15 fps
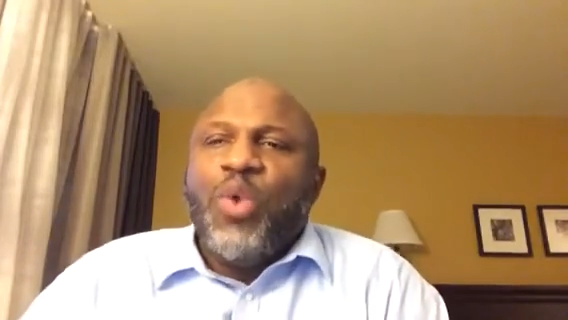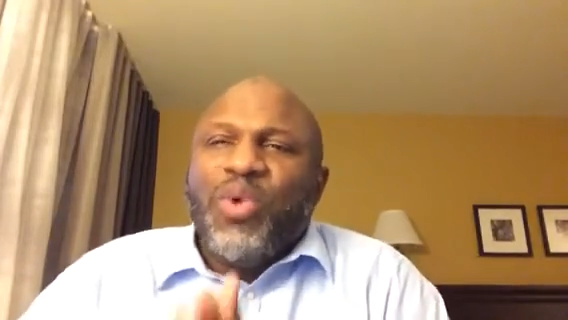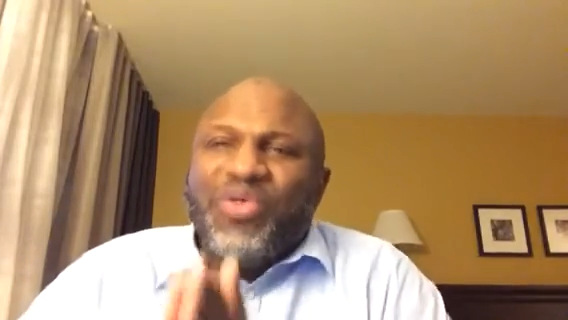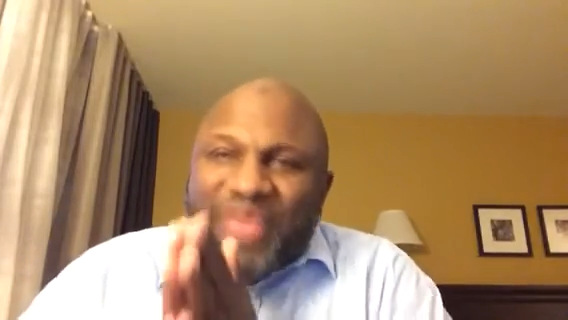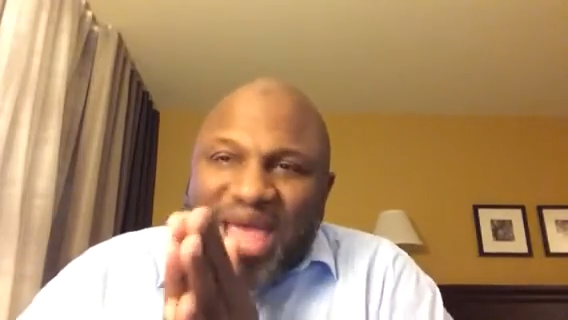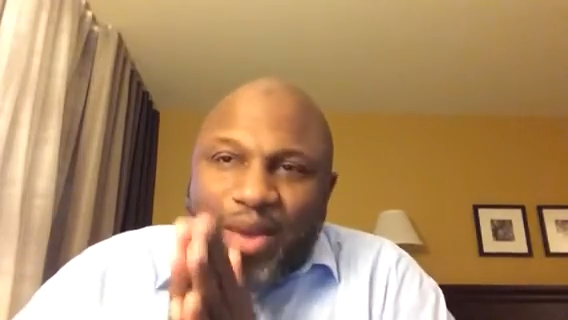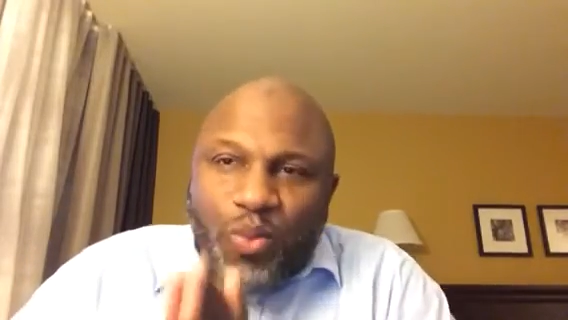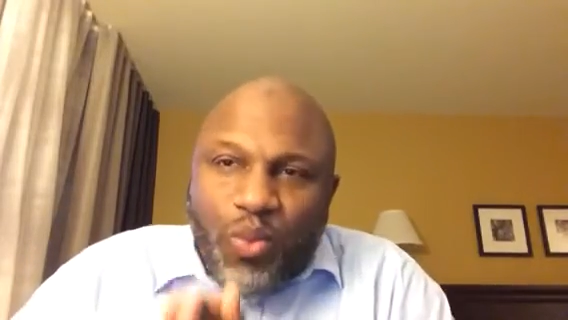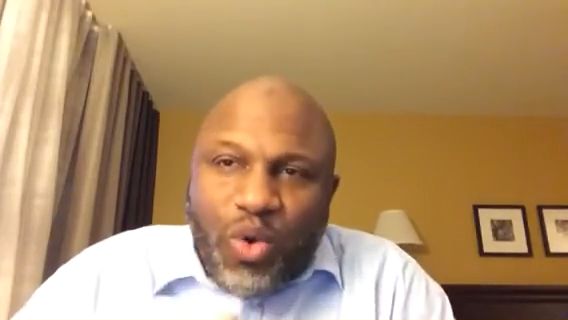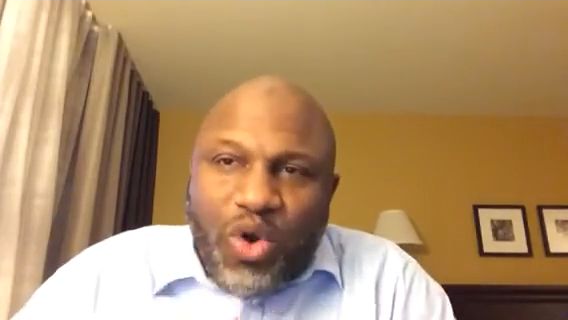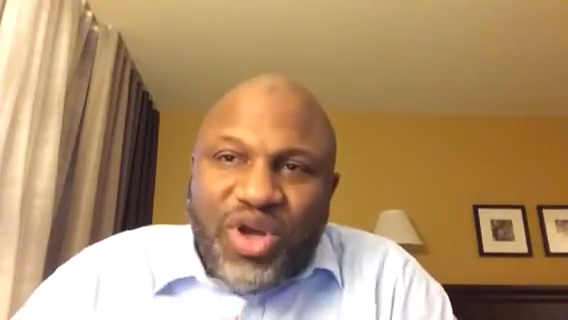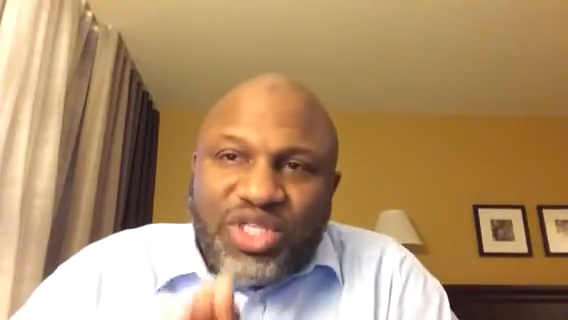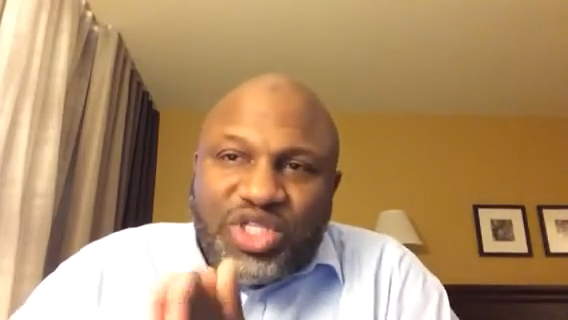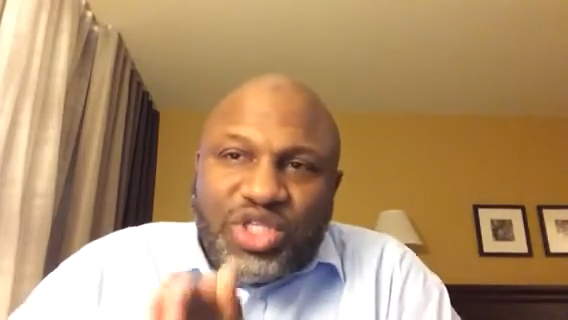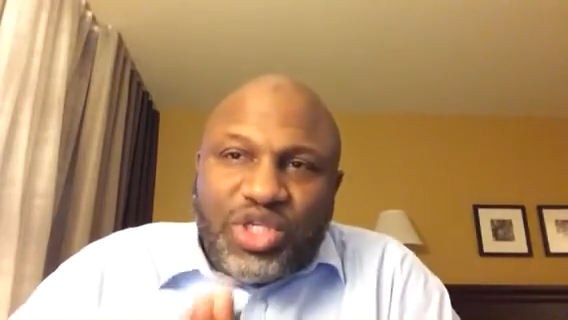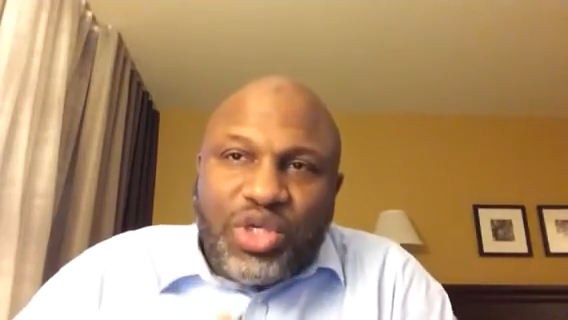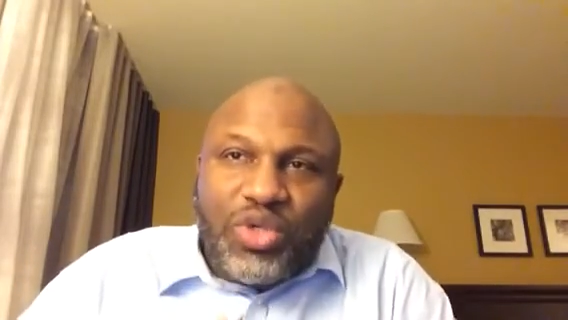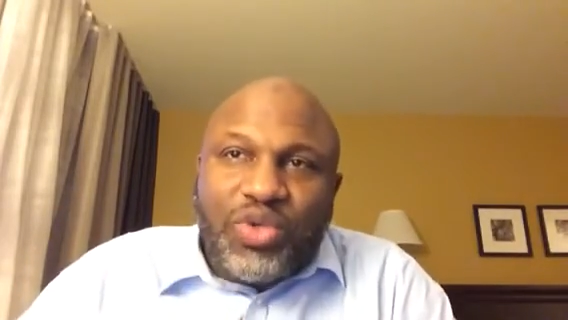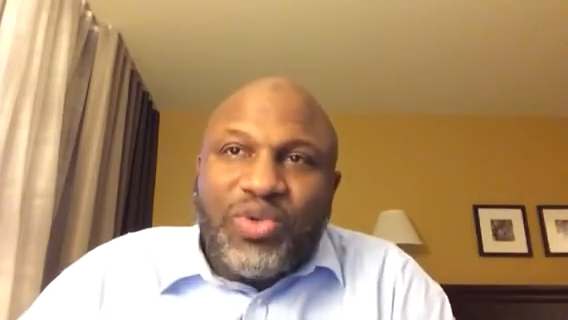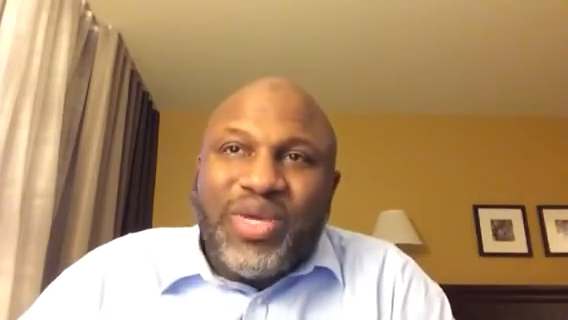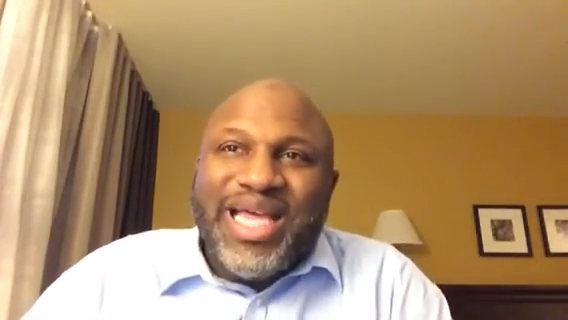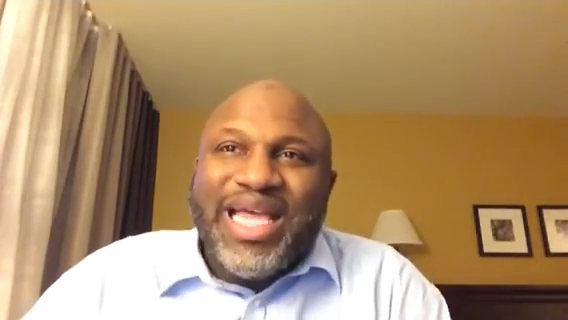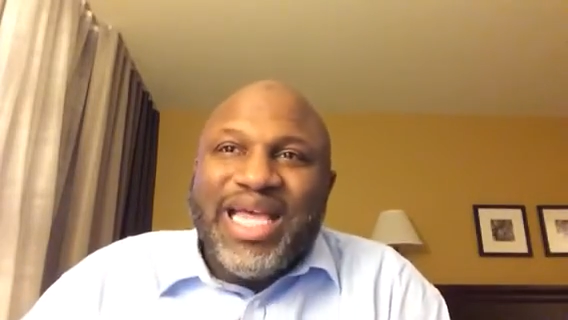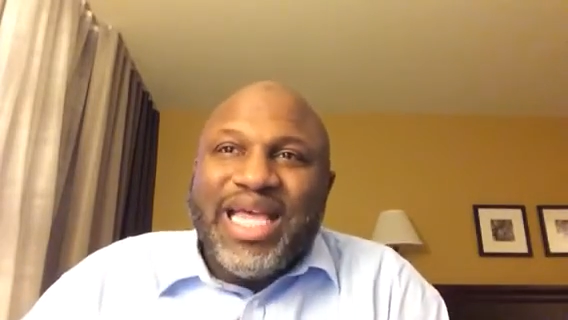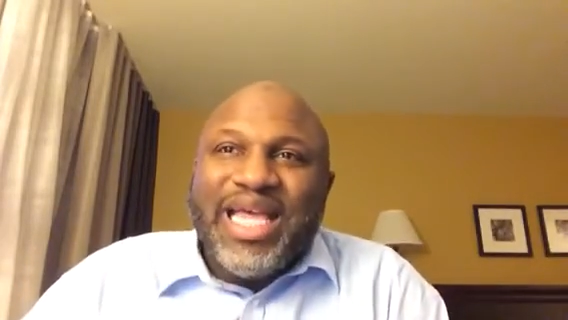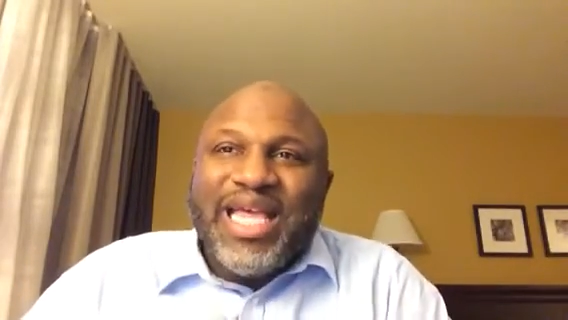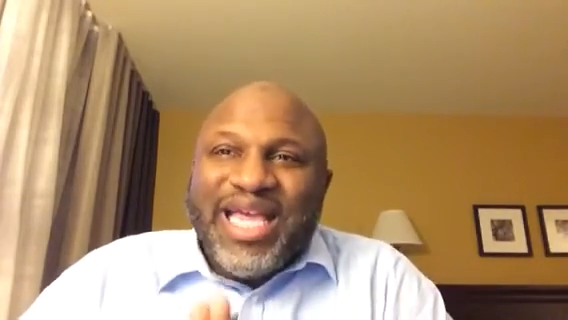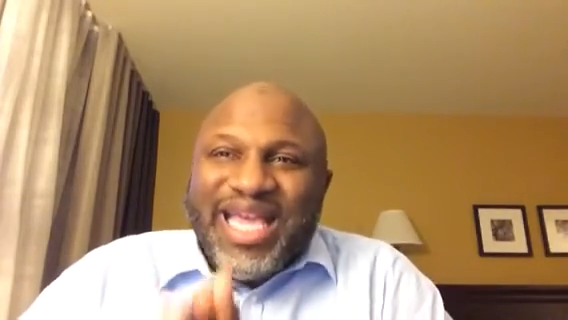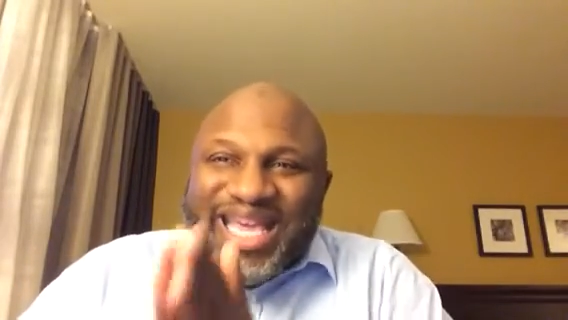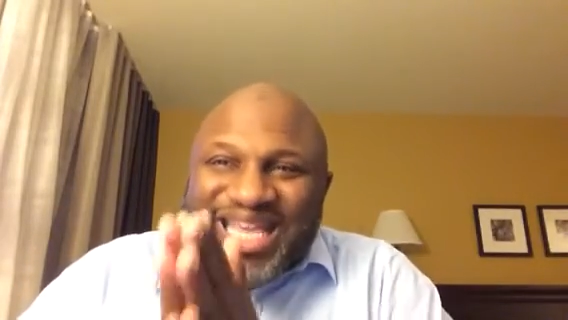When that want to
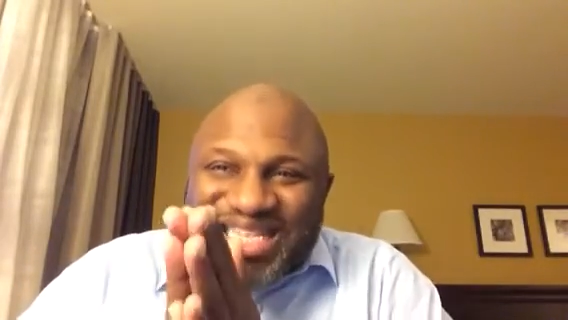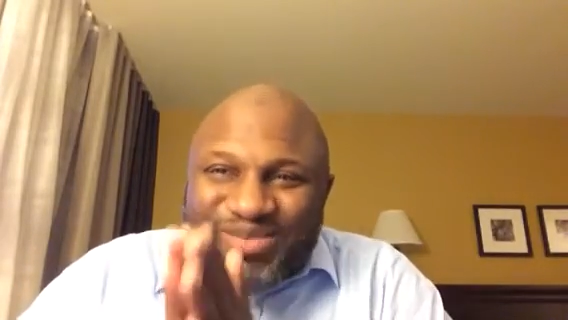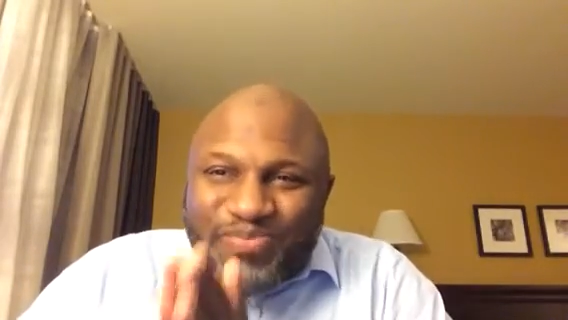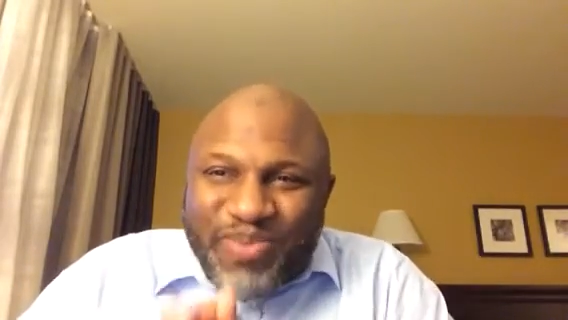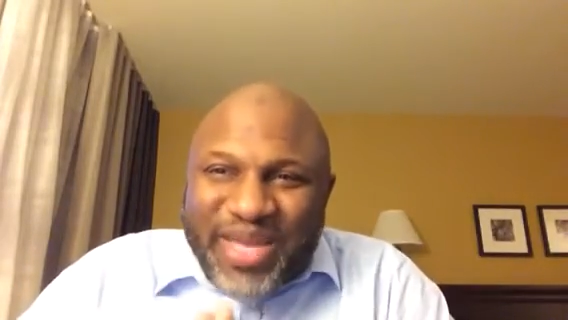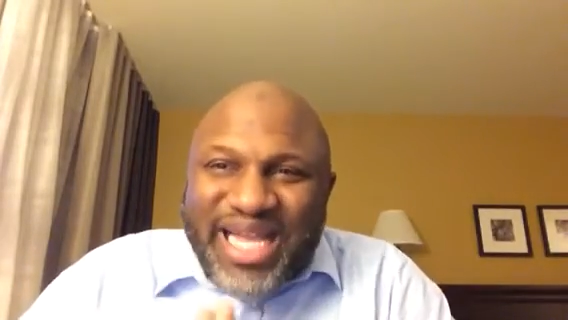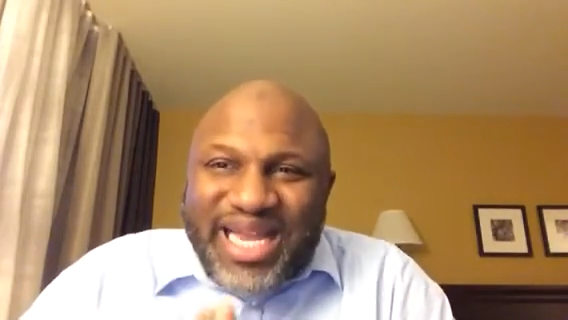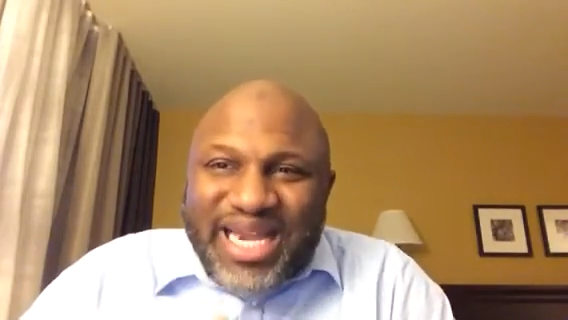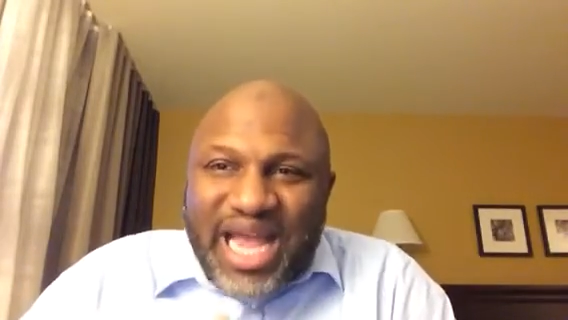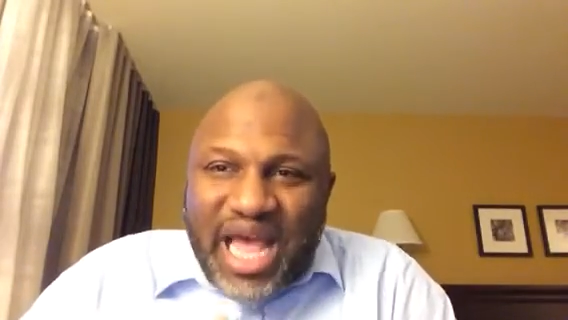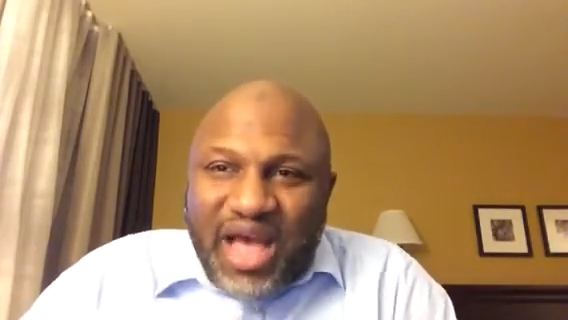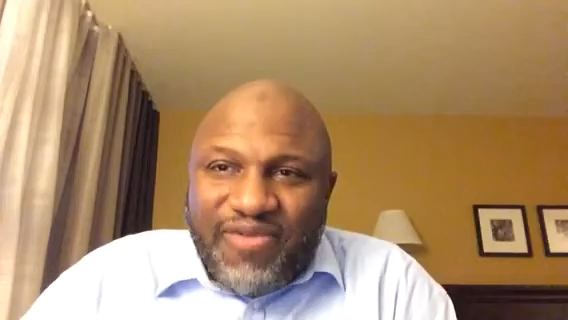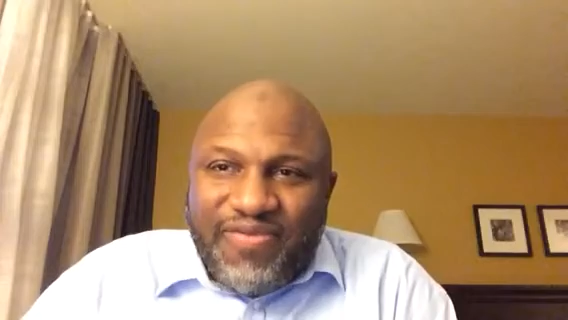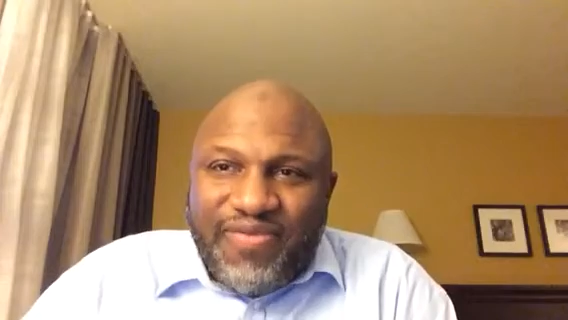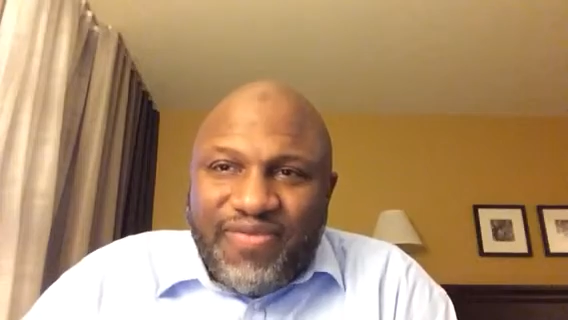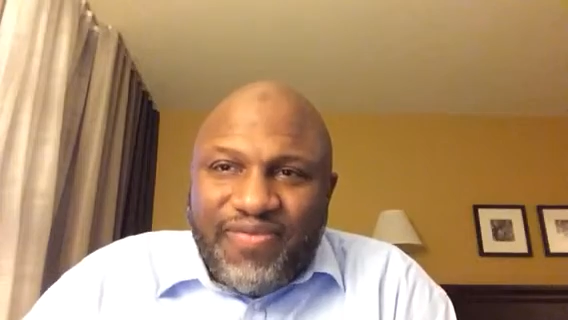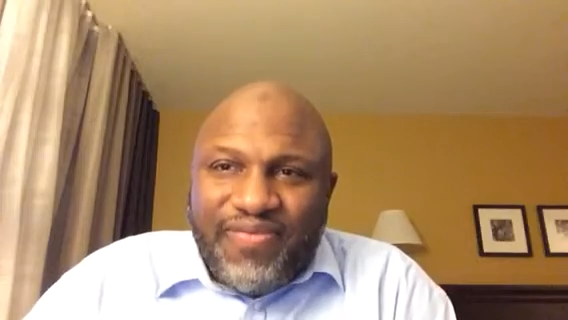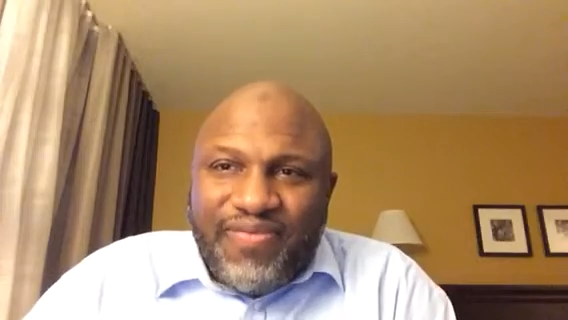is big enough,